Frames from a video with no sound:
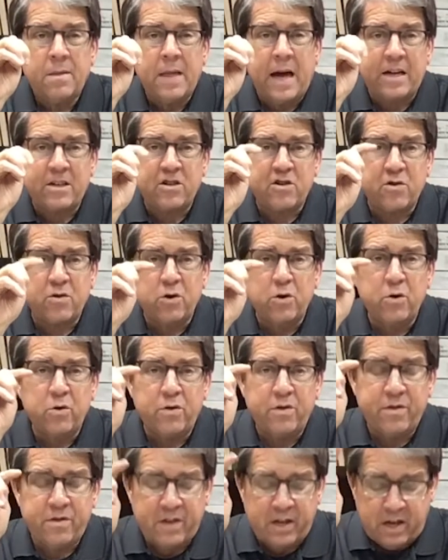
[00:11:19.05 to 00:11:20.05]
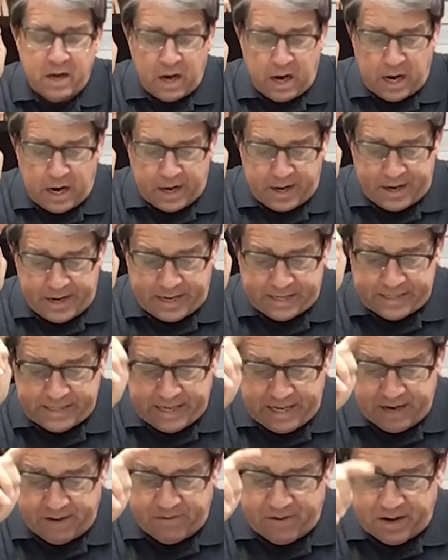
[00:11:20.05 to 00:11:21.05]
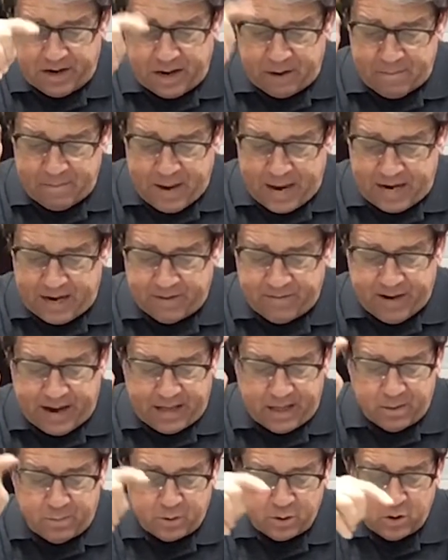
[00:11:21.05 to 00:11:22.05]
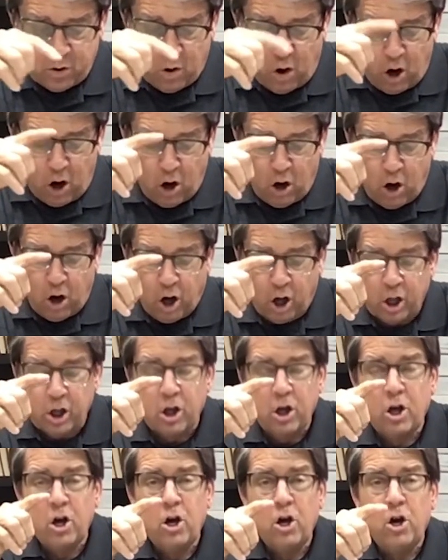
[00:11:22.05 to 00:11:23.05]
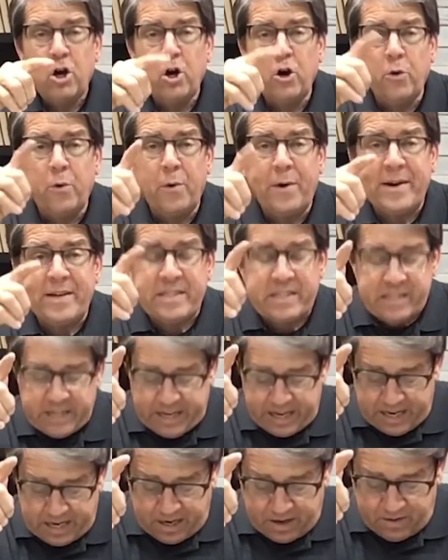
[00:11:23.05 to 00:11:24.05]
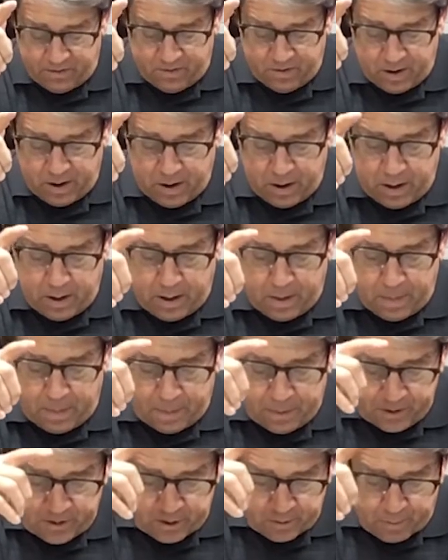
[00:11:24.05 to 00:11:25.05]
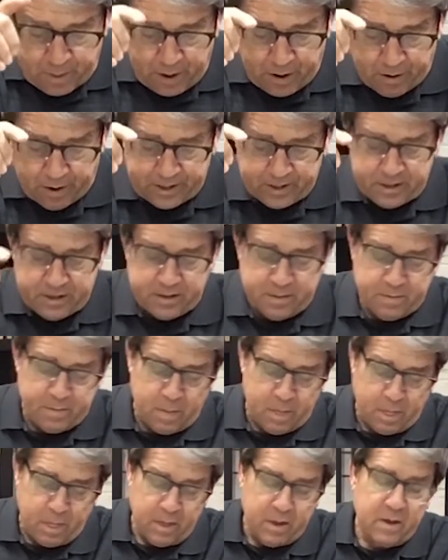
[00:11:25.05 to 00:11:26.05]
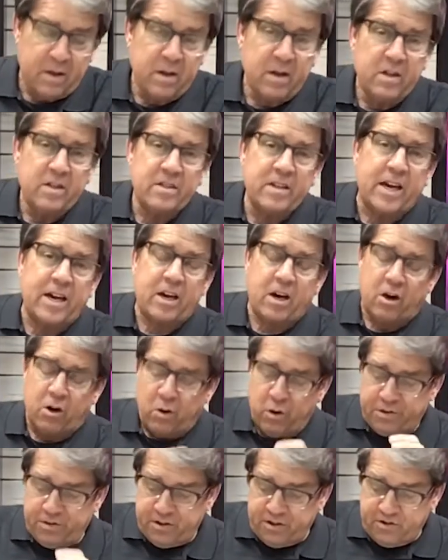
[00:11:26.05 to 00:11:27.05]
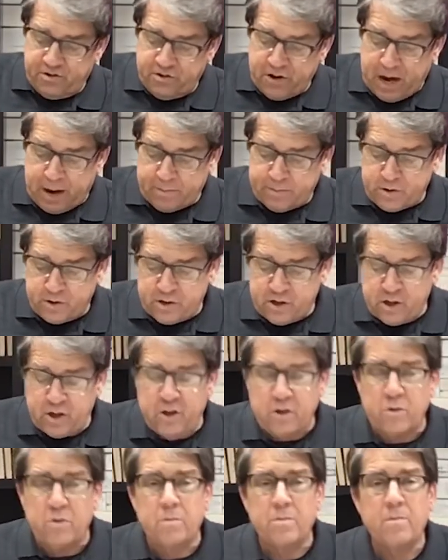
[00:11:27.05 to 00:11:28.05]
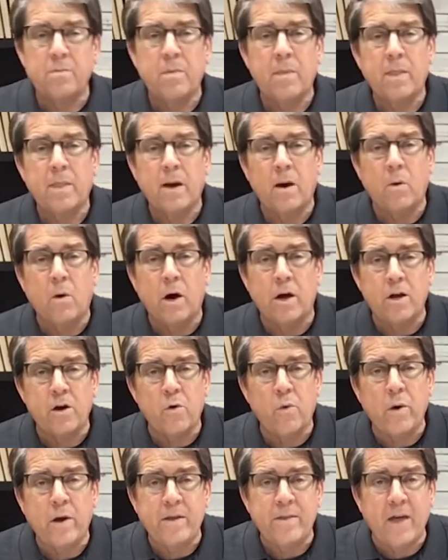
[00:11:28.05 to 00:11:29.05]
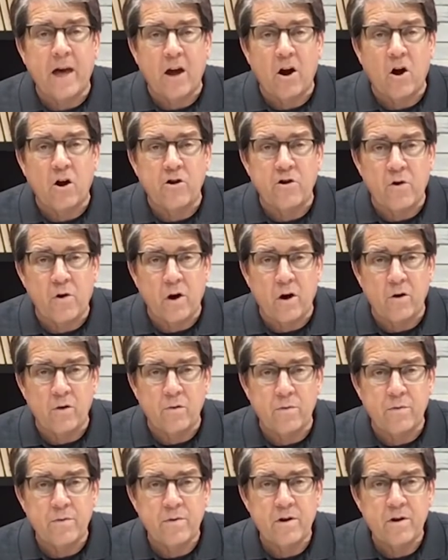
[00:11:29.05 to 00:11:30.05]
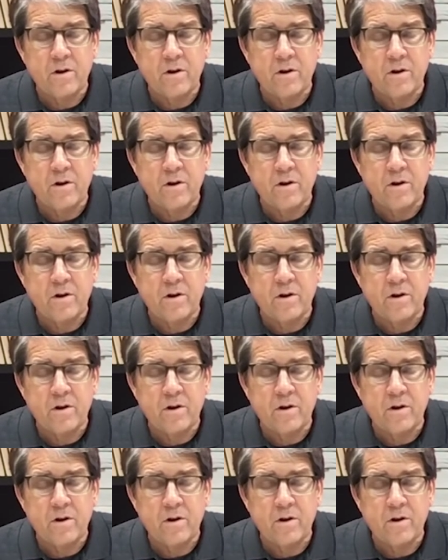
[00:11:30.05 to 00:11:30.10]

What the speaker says: that truth that God has given and made available to all who receive the Spirit. 2 Corinthians chapter 2. I want you to read that on your own.